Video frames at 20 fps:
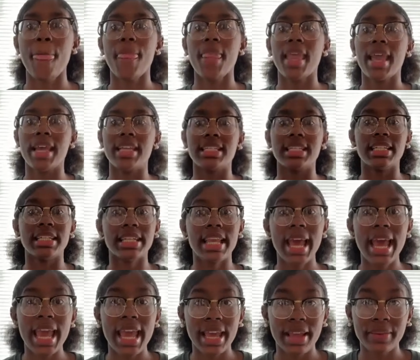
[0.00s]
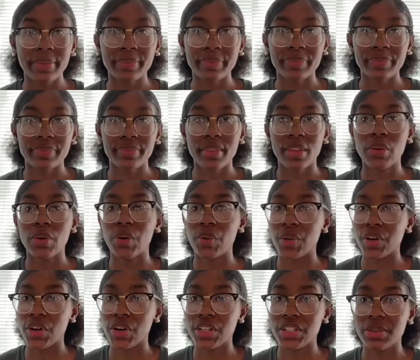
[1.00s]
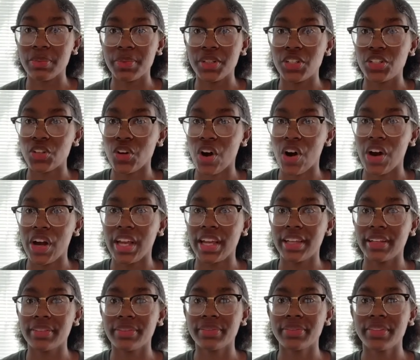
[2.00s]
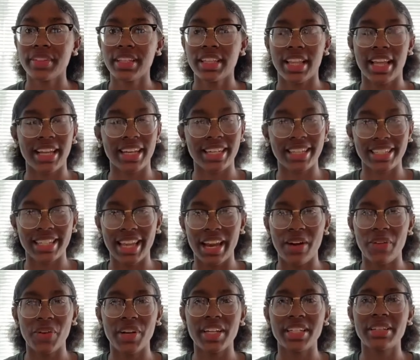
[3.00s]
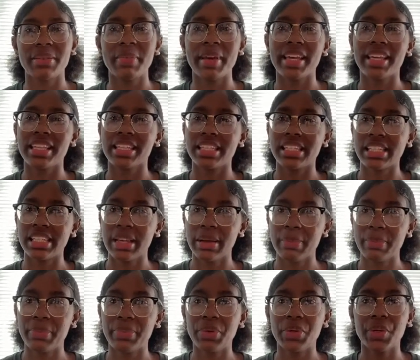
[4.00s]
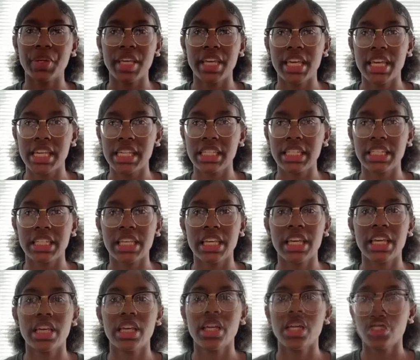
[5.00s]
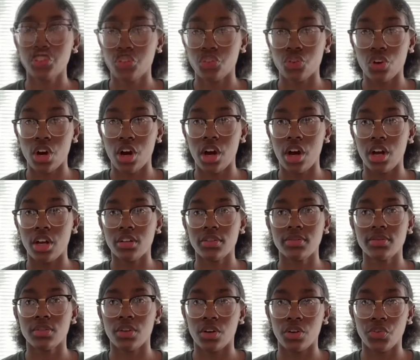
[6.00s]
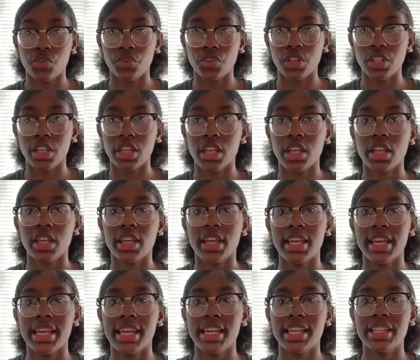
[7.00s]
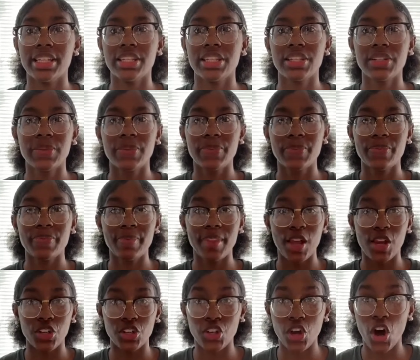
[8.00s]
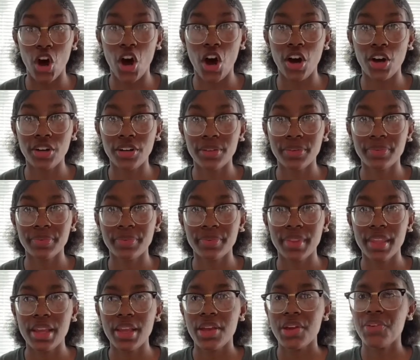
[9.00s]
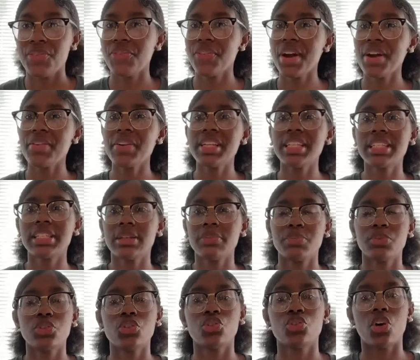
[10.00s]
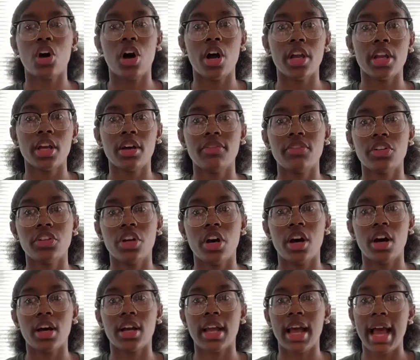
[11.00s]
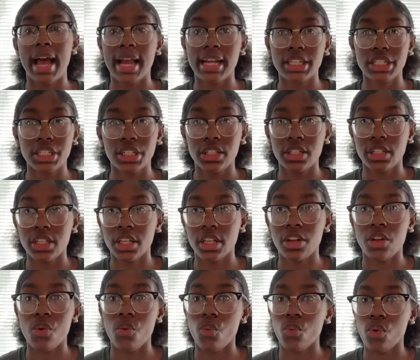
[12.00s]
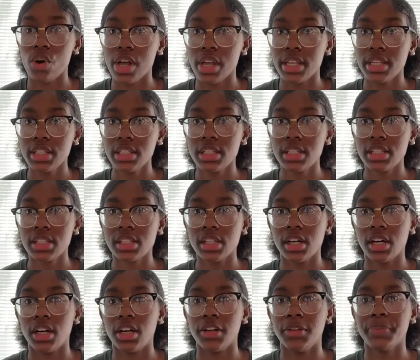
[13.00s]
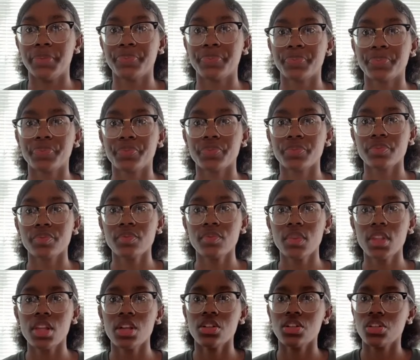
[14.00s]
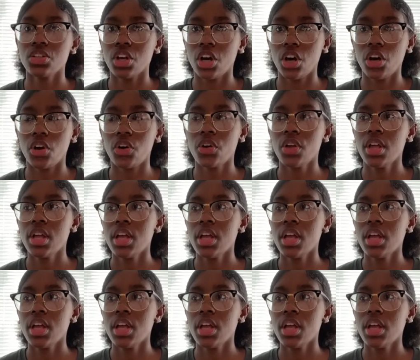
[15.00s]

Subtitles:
And today, what we're going to be drawing, like I said, I wanted to make it simple, easy to draw, hopefully, is a dog. Very simple drawing of a dog. I actually did it once. So